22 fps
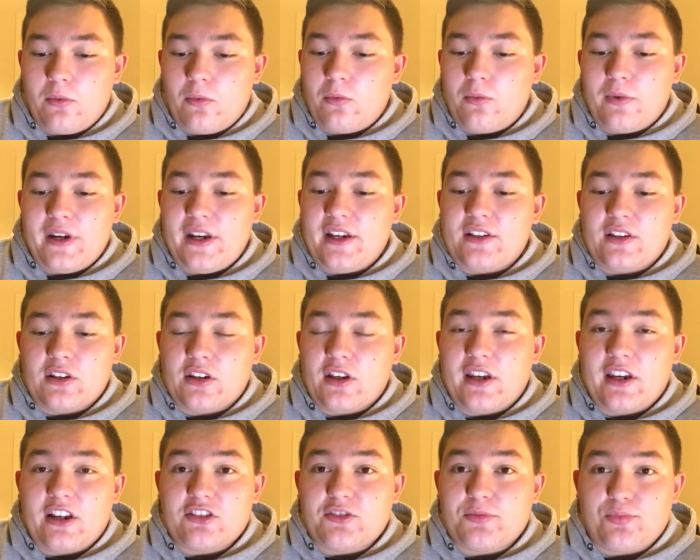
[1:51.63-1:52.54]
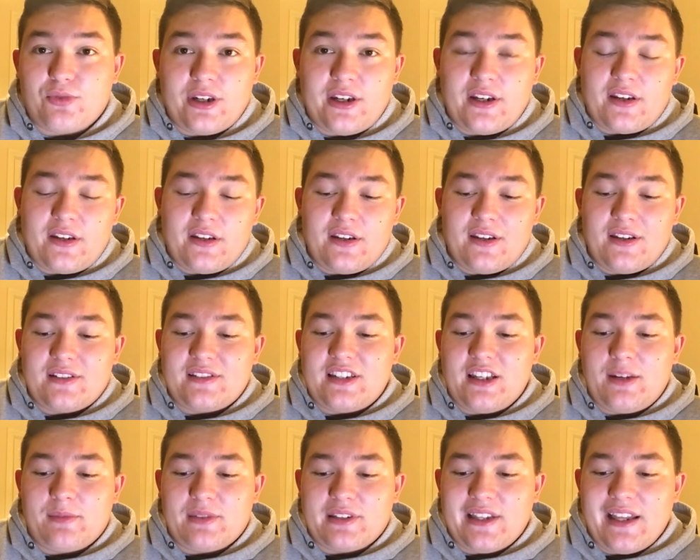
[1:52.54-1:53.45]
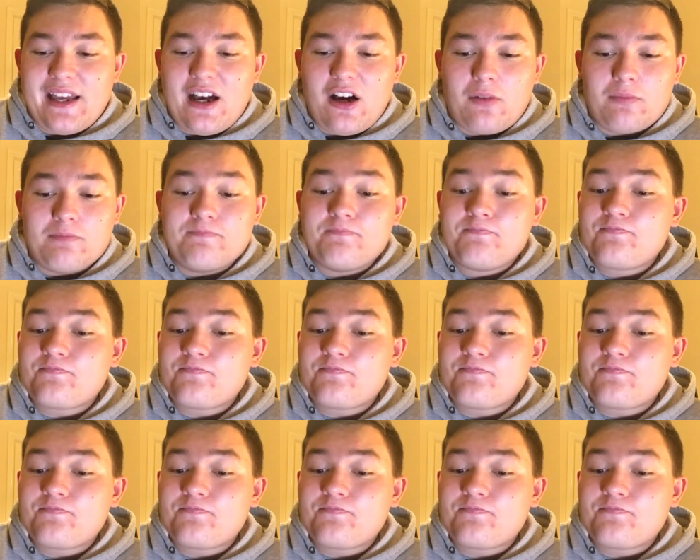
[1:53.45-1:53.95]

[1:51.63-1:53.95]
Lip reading: we need to learn how to break teams down.